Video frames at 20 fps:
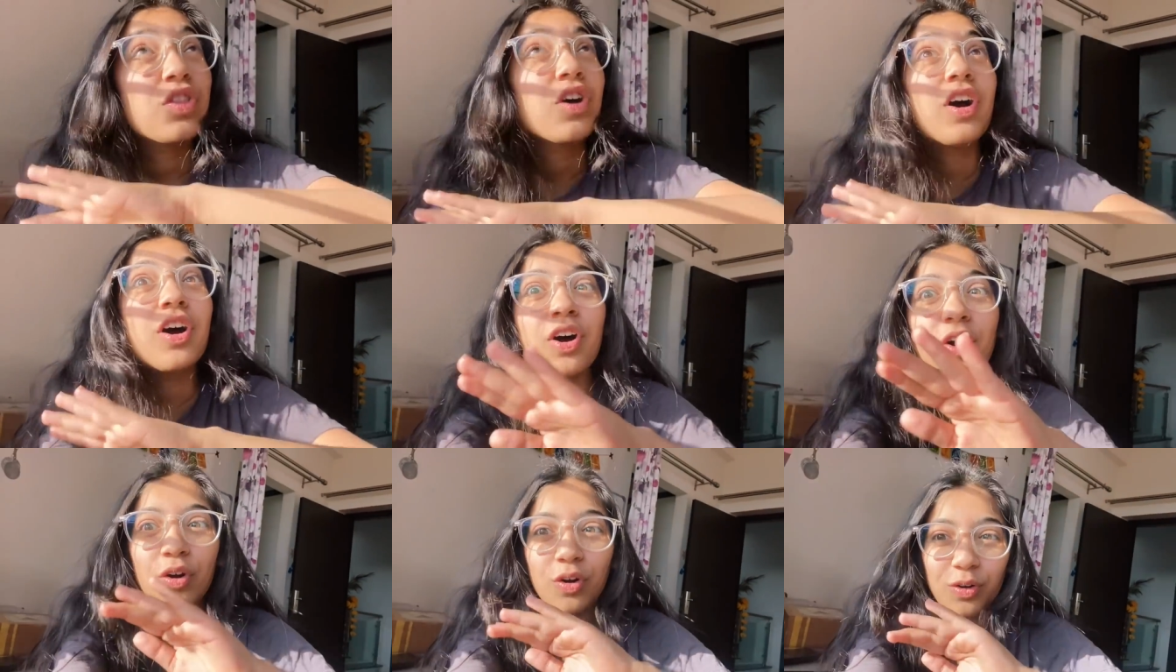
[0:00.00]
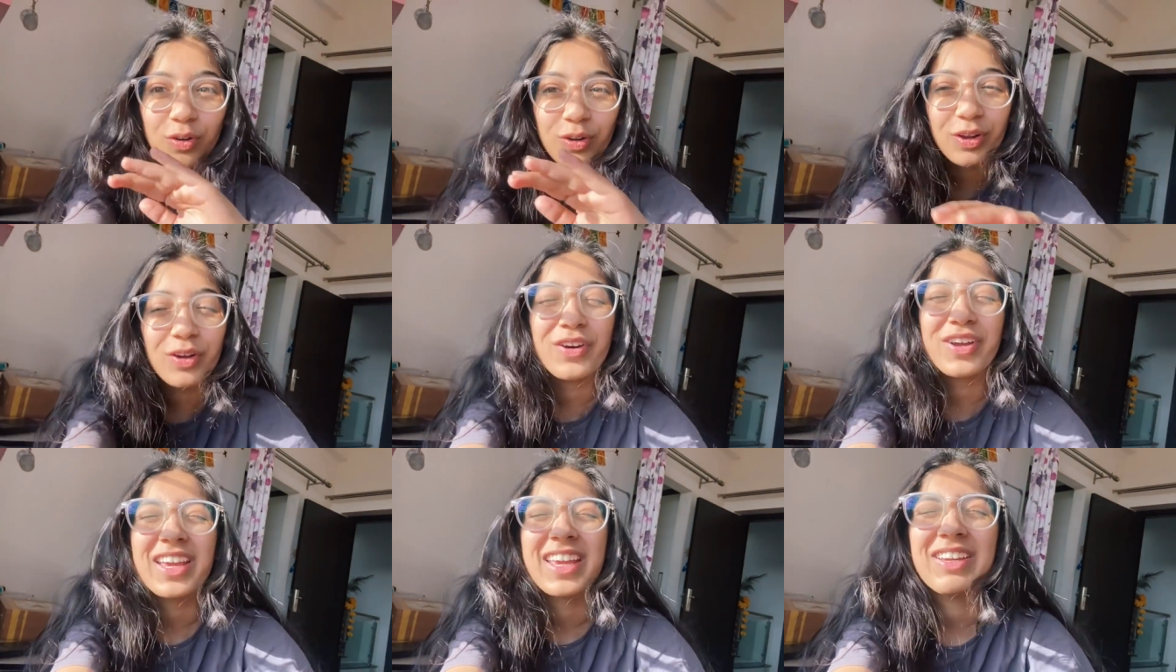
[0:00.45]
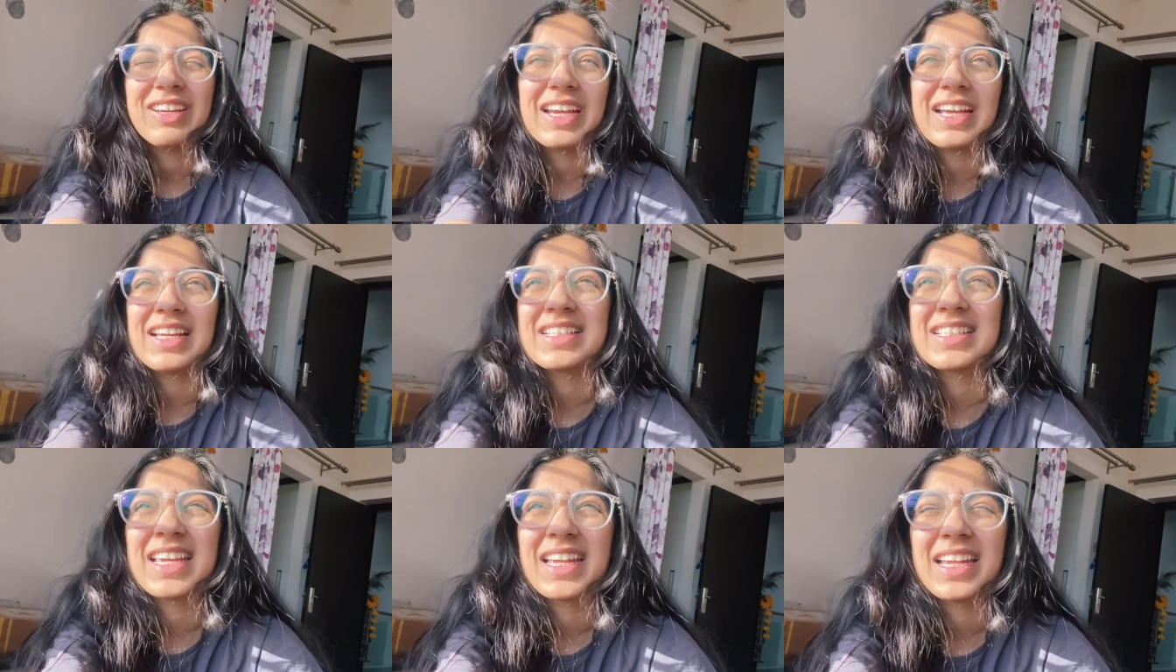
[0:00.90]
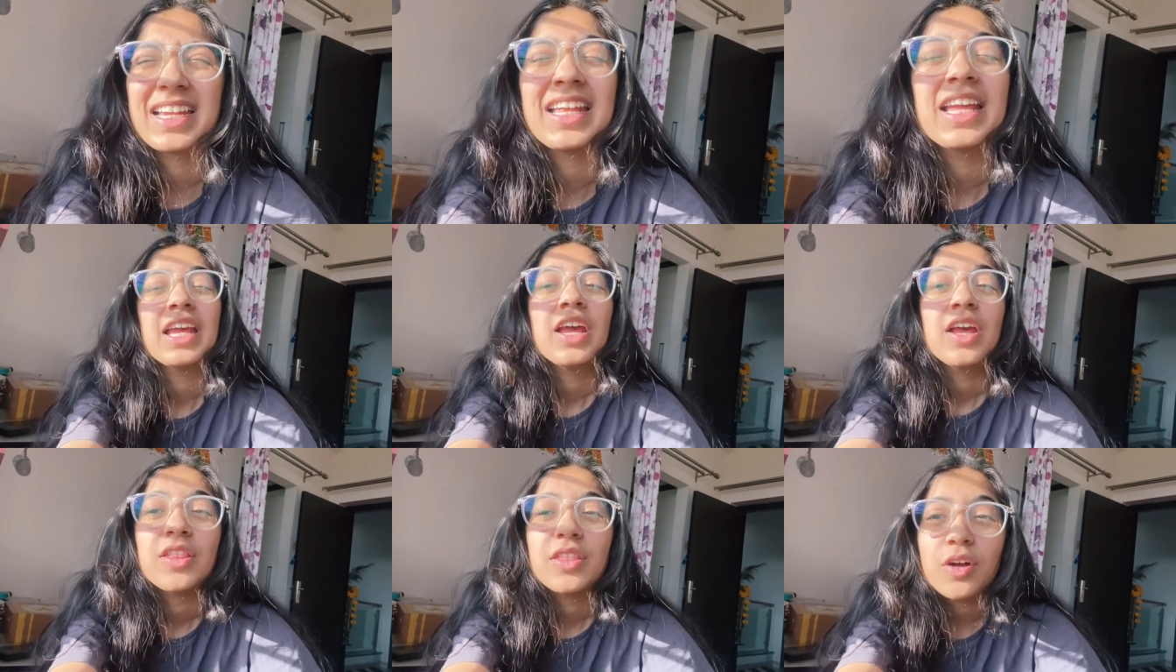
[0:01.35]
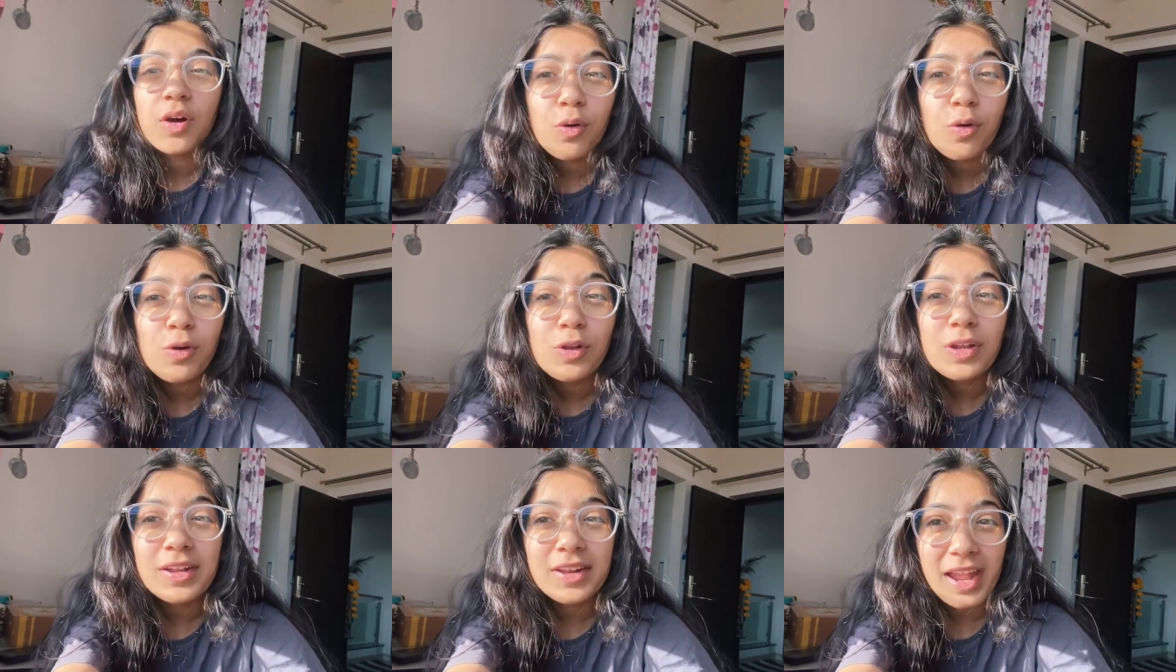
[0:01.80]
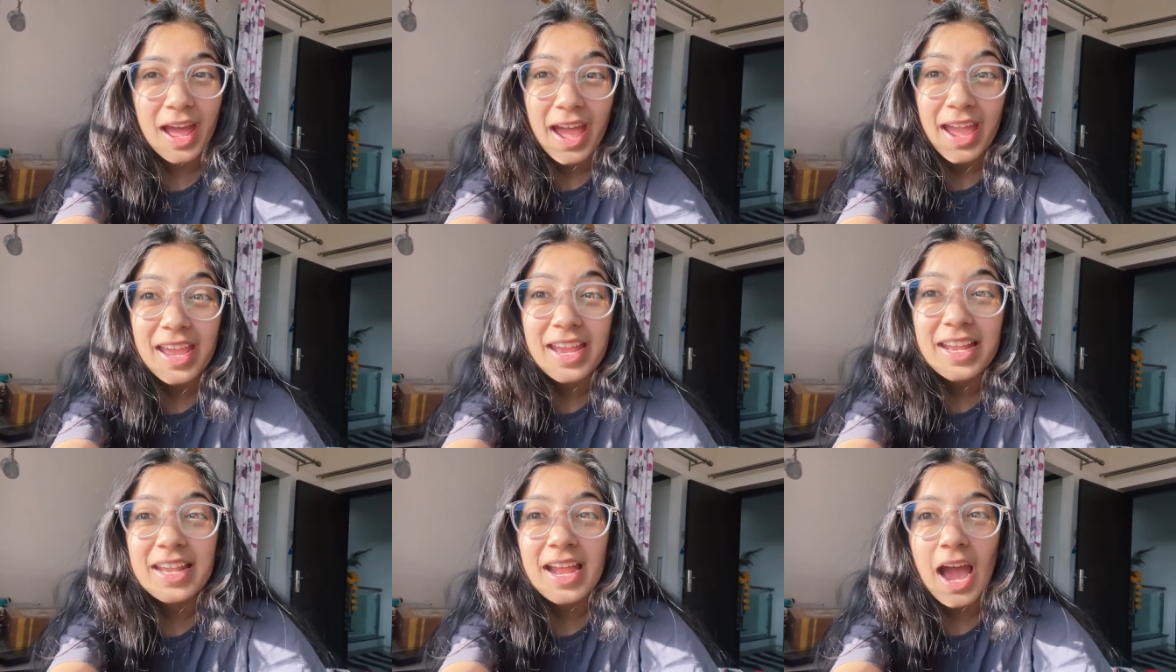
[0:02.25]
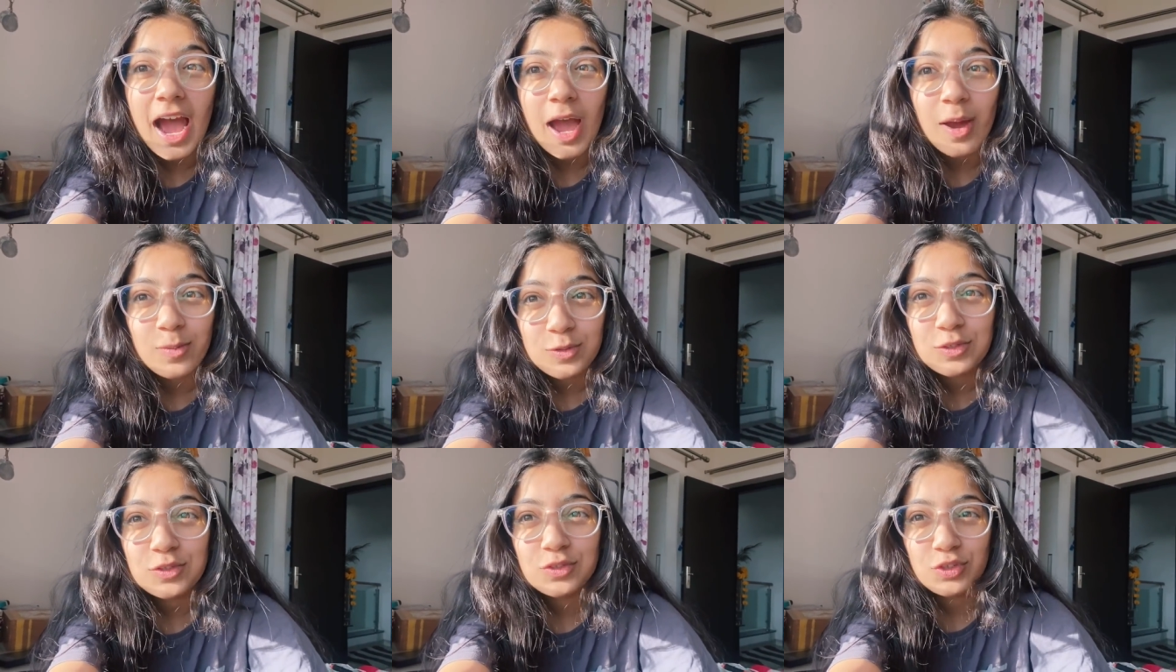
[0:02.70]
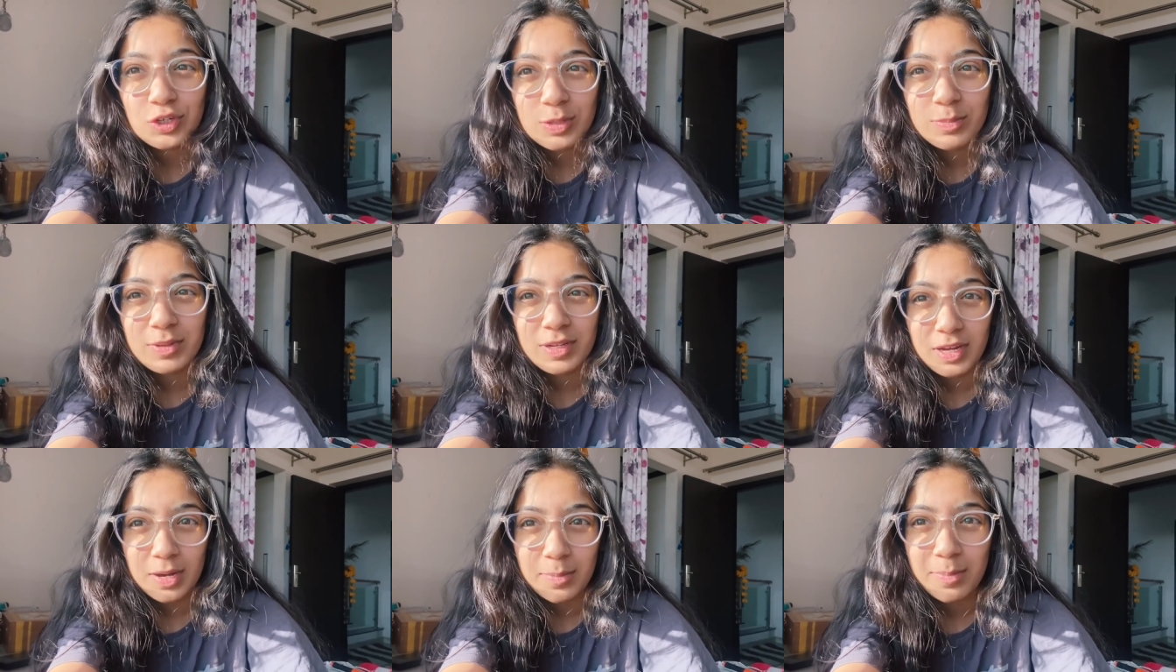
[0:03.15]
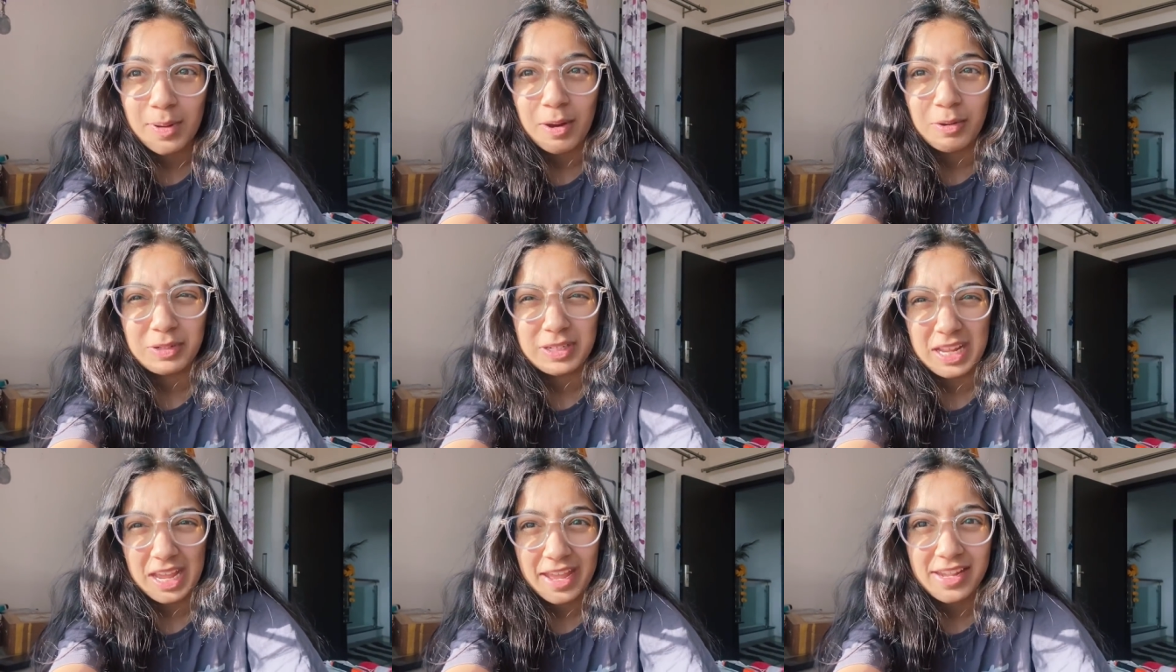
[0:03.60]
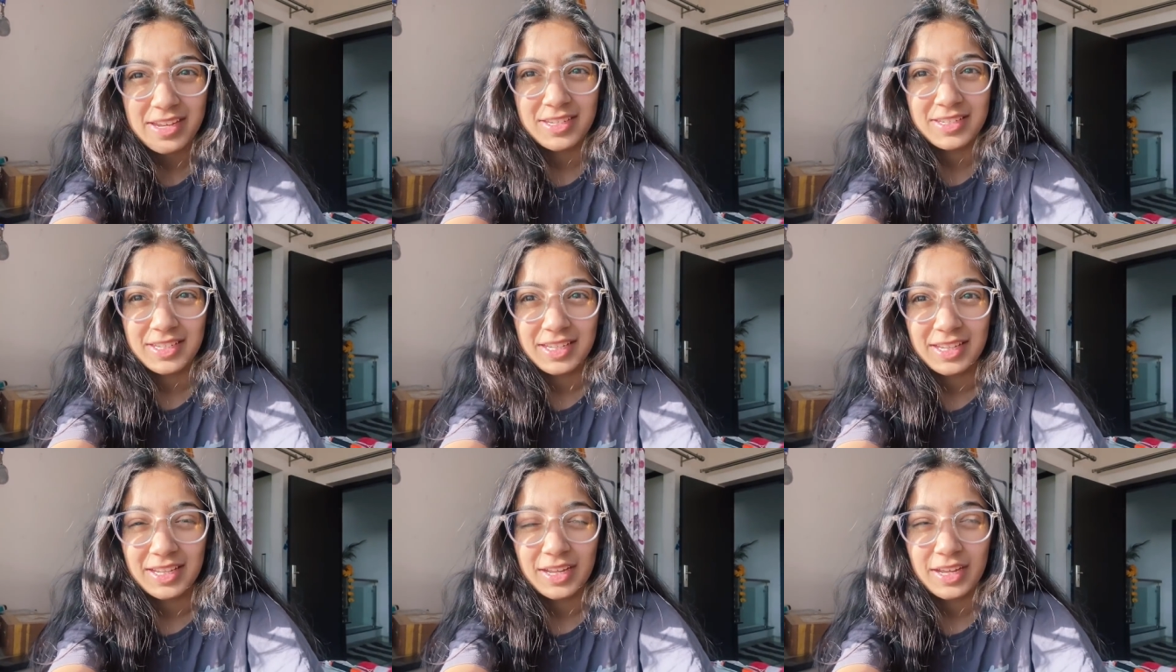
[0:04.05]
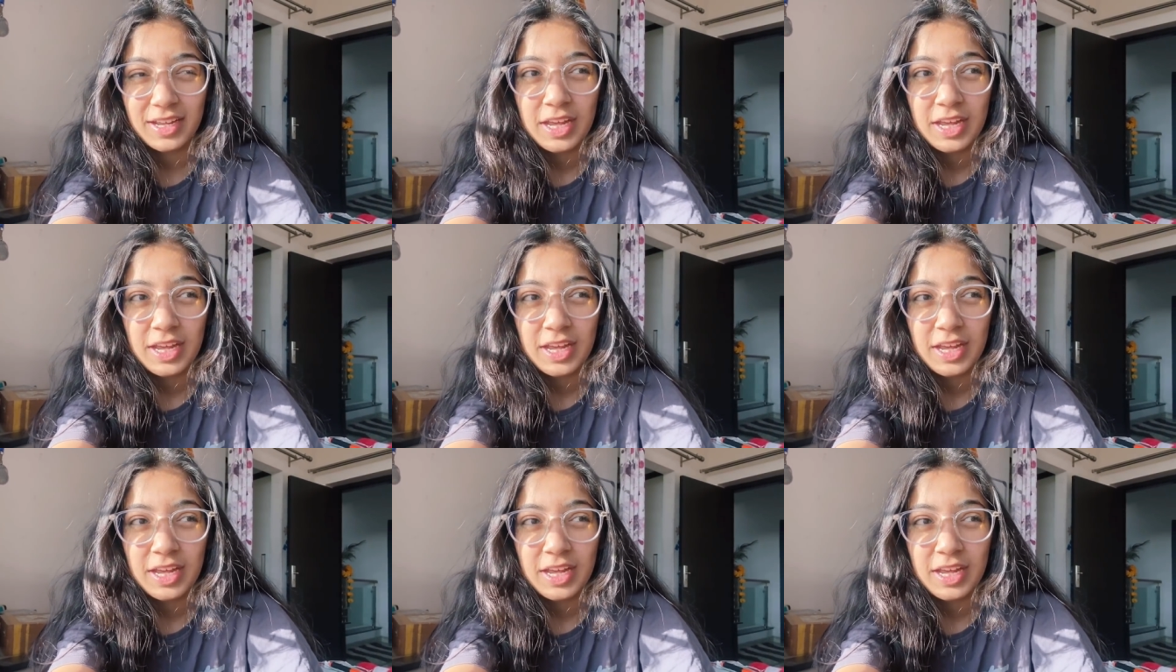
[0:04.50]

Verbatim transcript: the whole okay you guys get it the whole night i was dreaming about editing